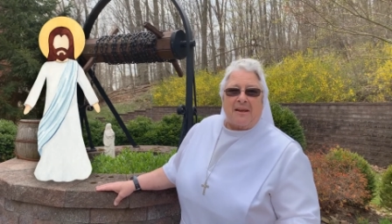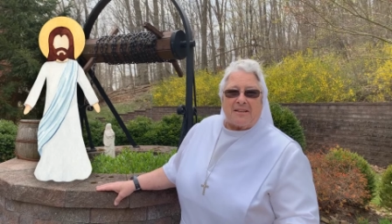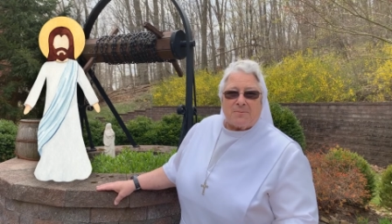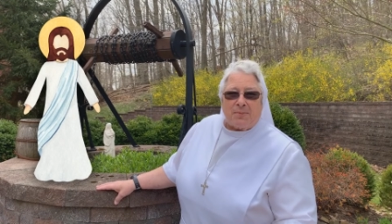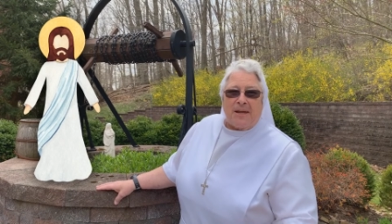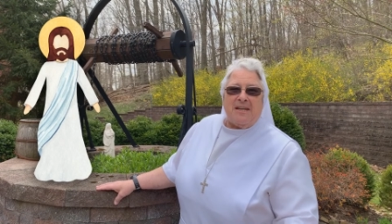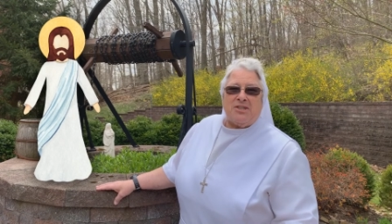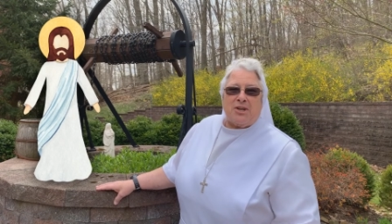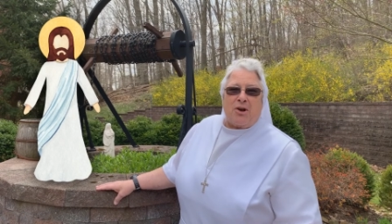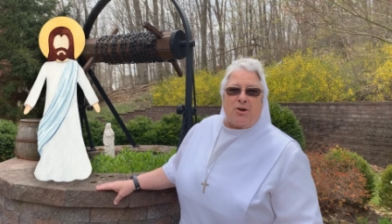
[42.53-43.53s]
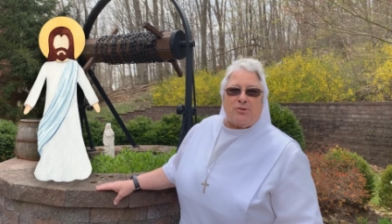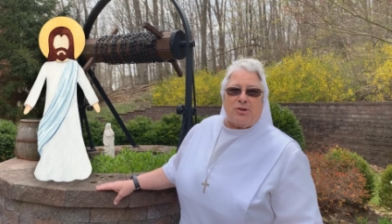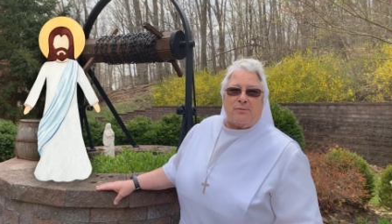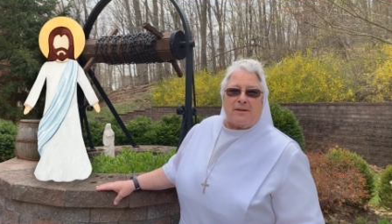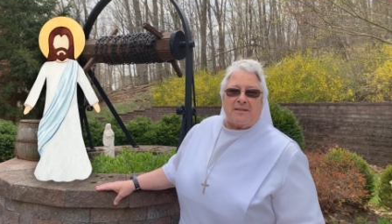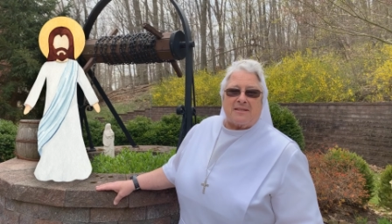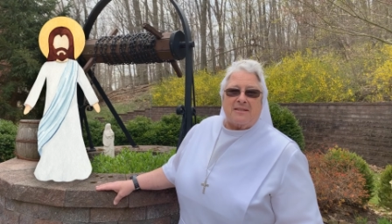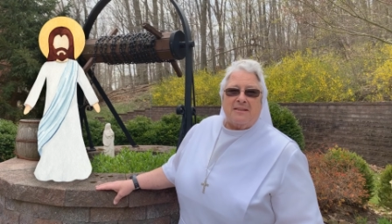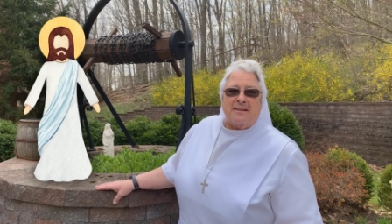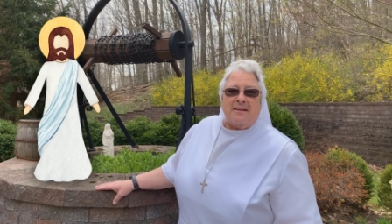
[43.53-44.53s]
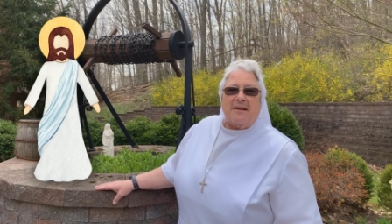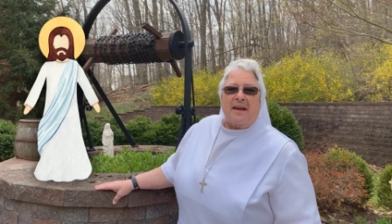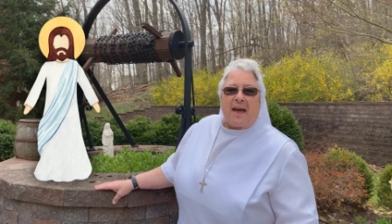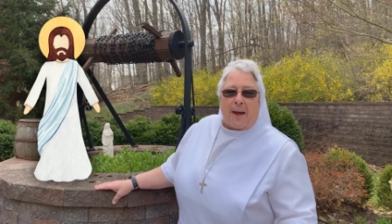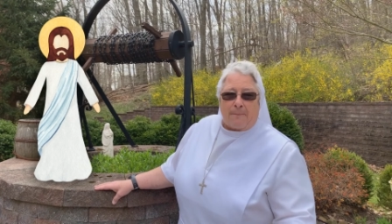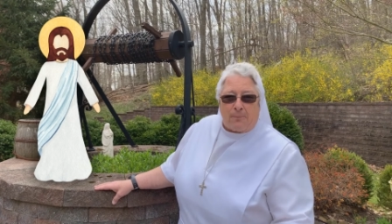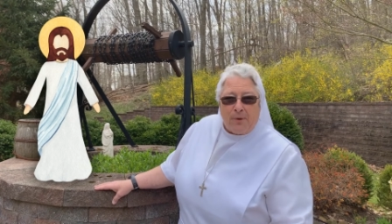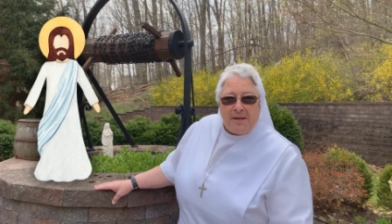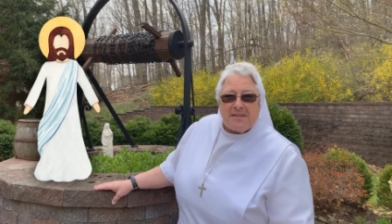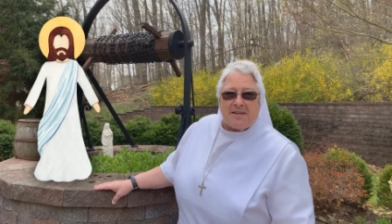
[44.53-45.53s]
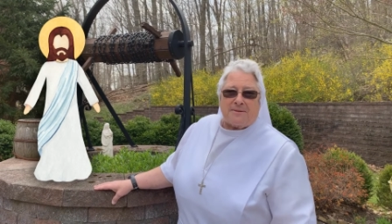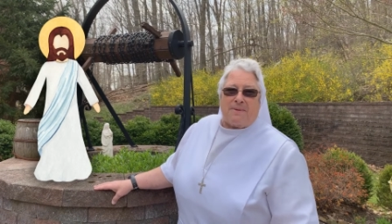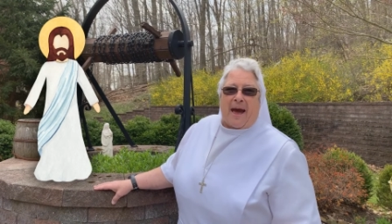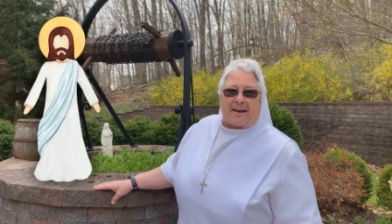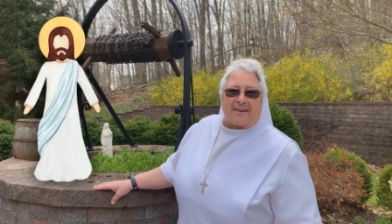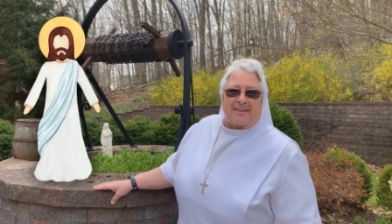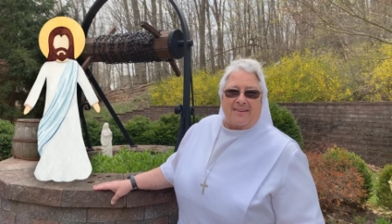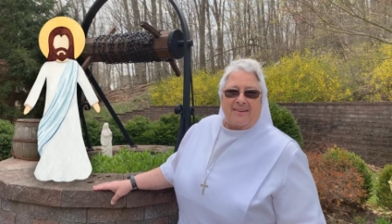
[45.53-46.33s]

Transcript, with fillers: explains it all to us and brings us back.